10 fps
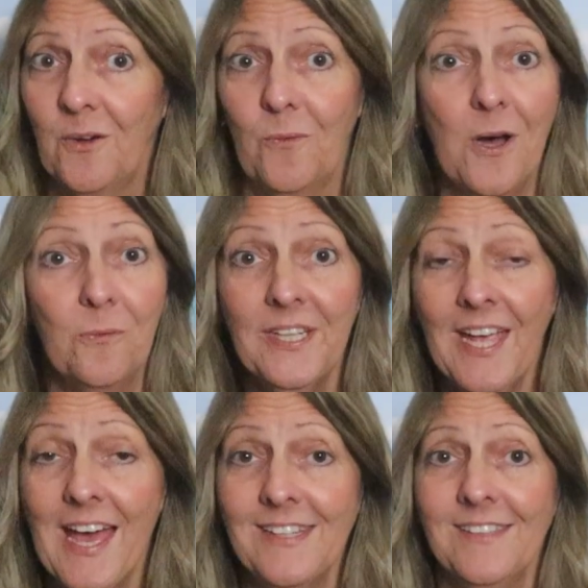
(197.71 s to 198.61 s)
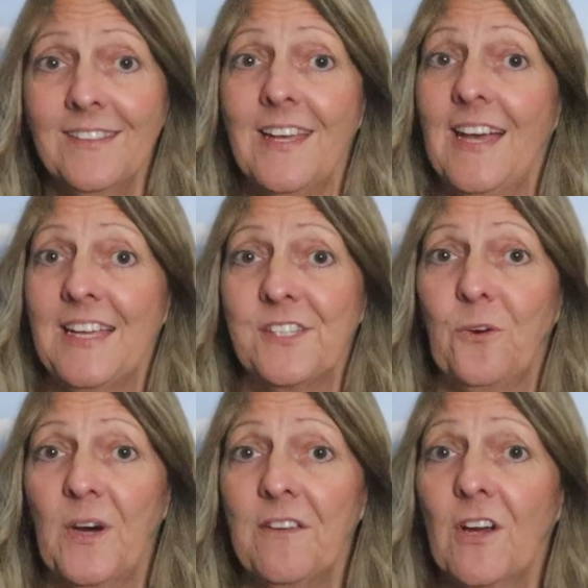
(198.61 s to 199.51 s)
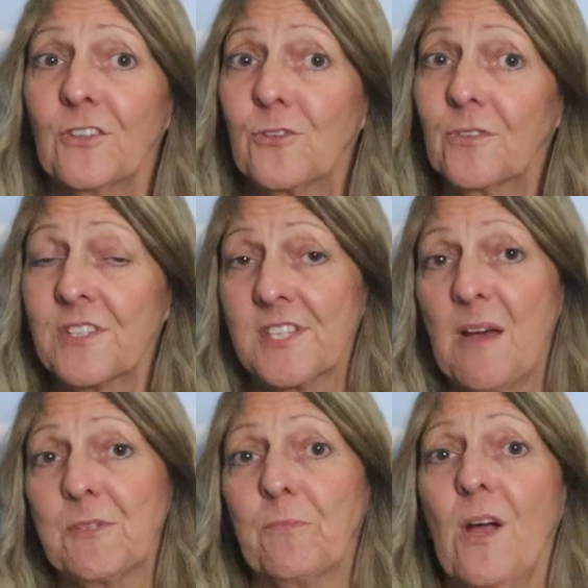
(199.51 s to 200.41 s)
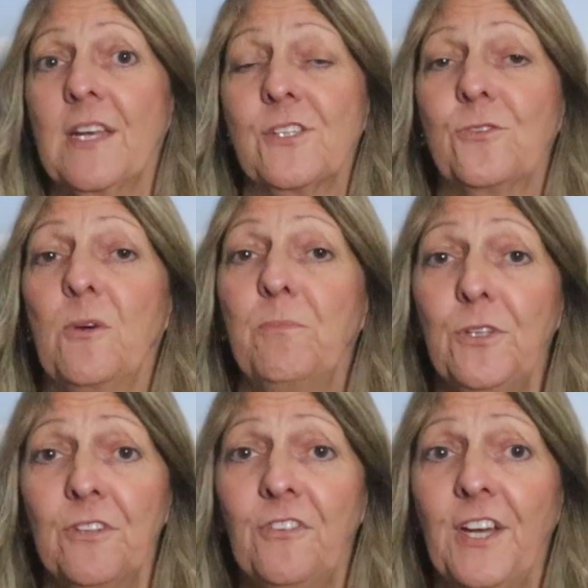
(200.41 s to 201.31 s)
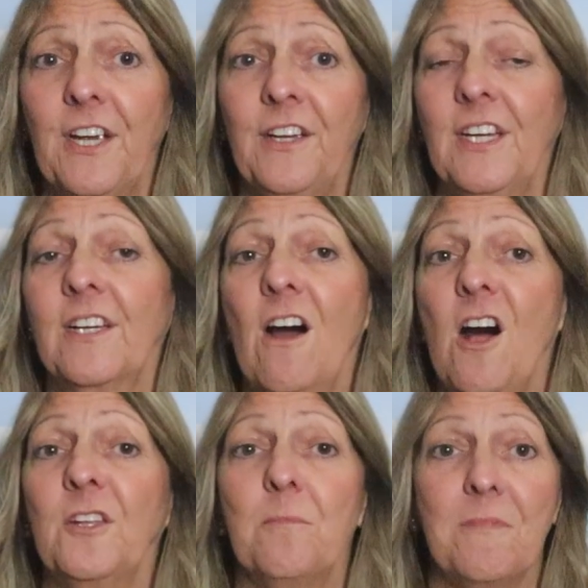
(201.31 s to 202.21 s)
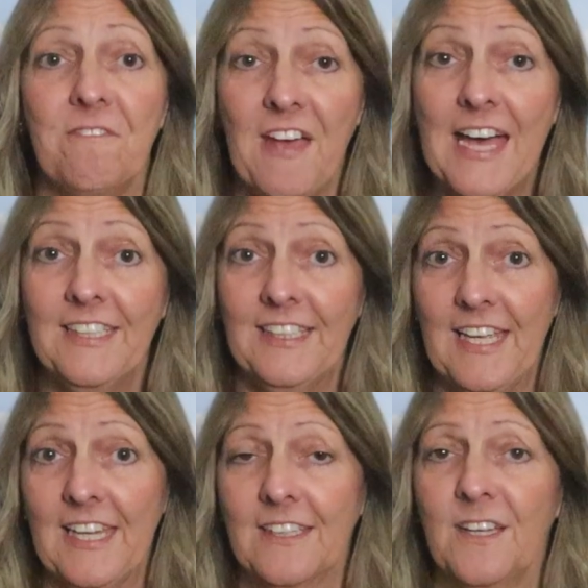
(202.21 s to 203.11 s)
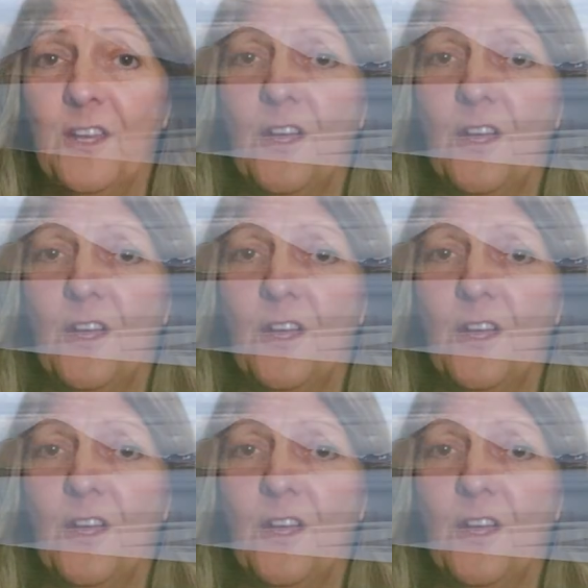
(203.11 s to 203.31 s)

Well, we hadn't until one of our tour stops brought us to a beautiful area called Mývatn Lake.